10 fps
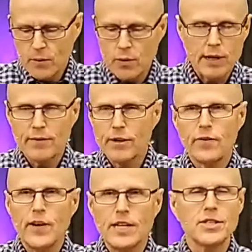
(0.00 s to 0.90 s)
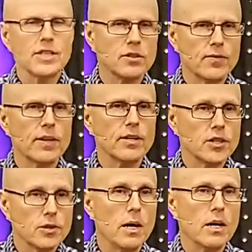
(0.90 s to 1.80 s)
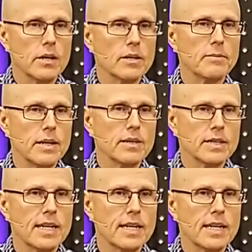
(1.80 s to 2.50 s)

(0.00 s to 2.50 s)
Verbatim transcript: whatever you're facing is very small compared to